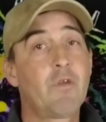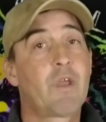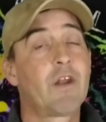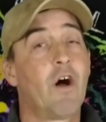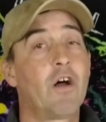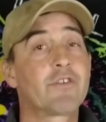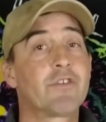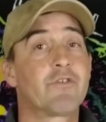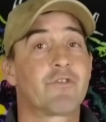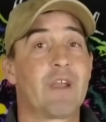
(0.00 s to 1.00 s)
you can
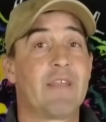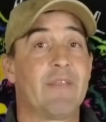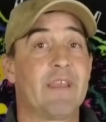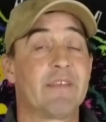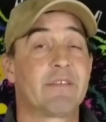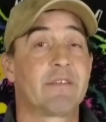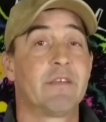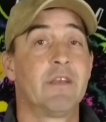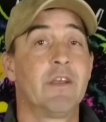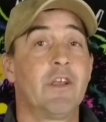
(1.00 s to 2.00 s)
also train
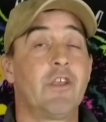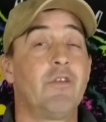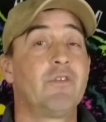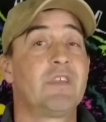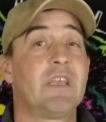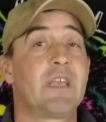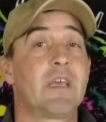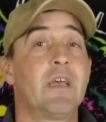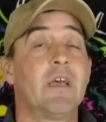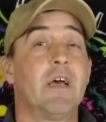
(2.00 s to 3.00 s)
this
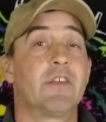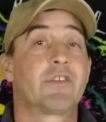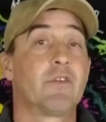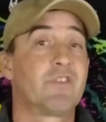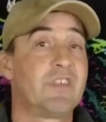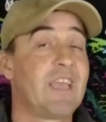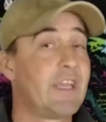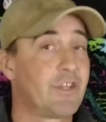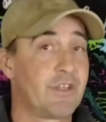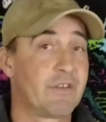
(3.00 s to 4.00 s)
using
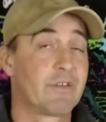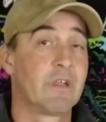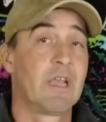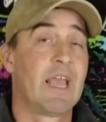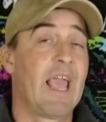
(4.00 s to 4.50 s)
associations,